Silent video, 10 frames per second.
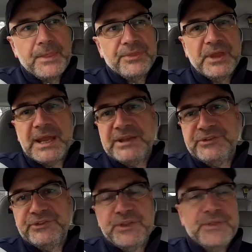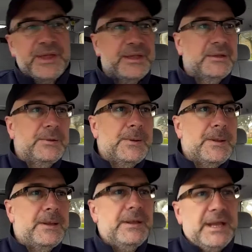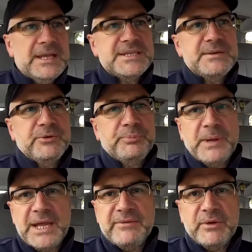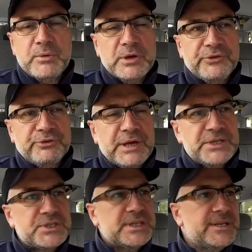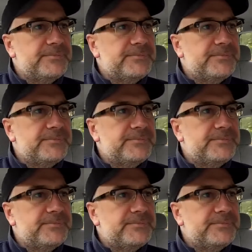laces in there, and he was behaving quite strangely.